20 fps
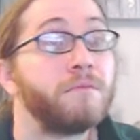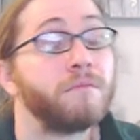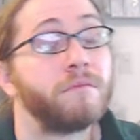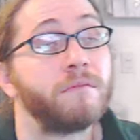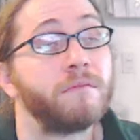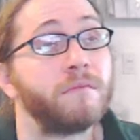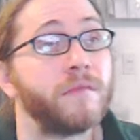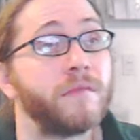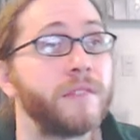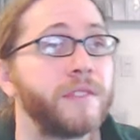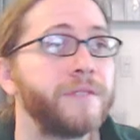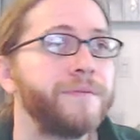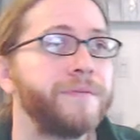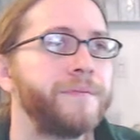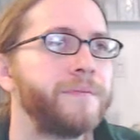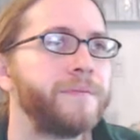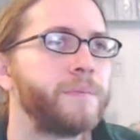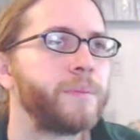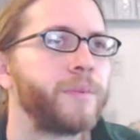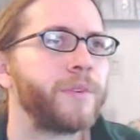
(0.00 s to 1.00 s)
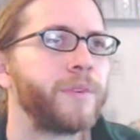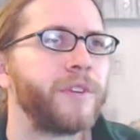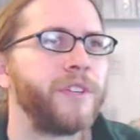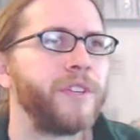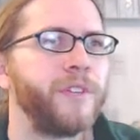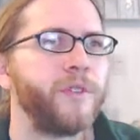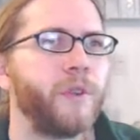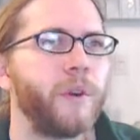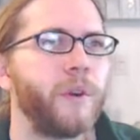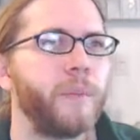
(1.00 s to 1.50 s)
It's pretty
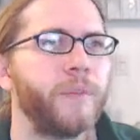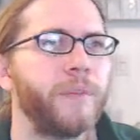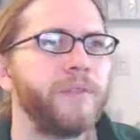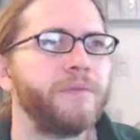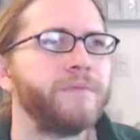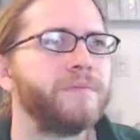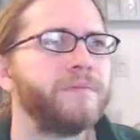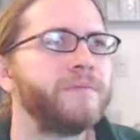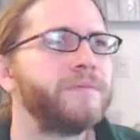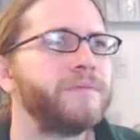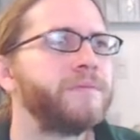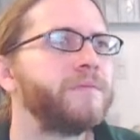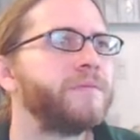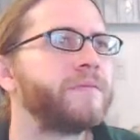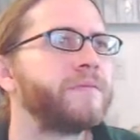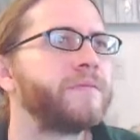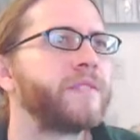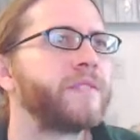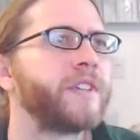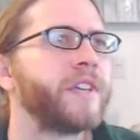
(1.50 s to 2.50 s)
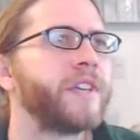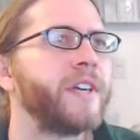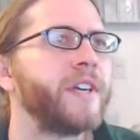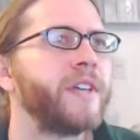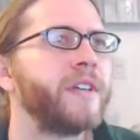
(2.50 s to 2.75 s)
normal. Okay.